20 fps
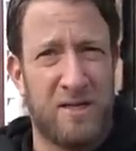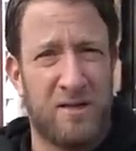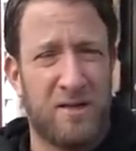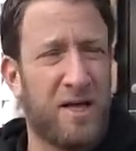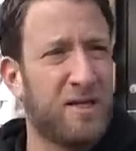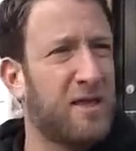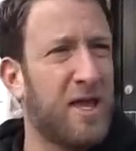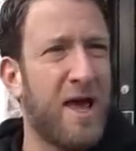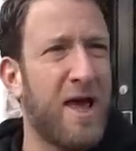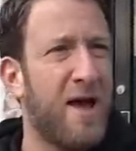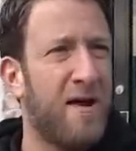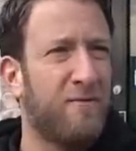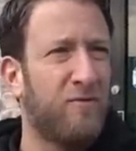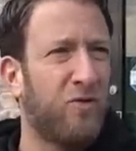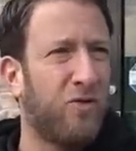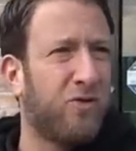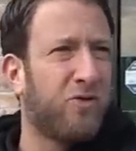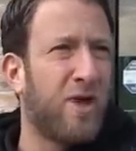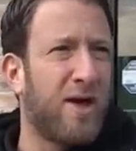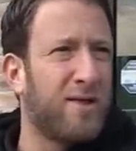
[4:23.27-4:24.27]
Like they have,
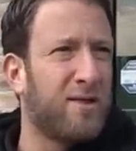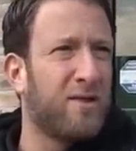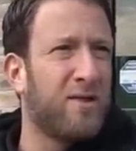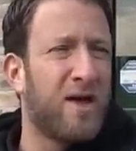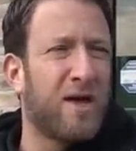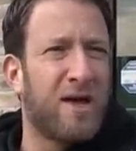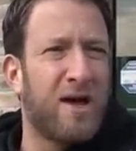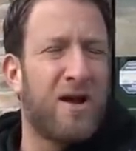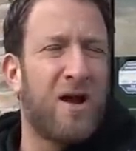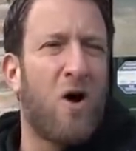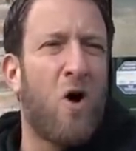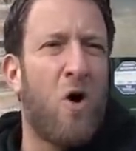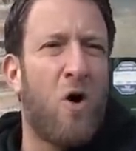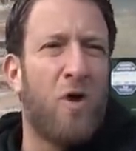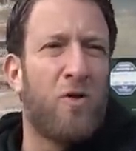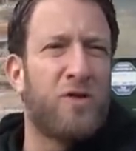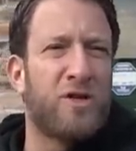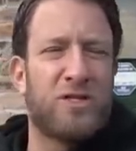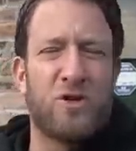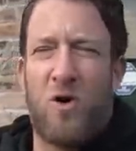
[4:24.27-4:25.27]
they, they got
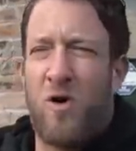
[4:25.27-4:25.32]
all this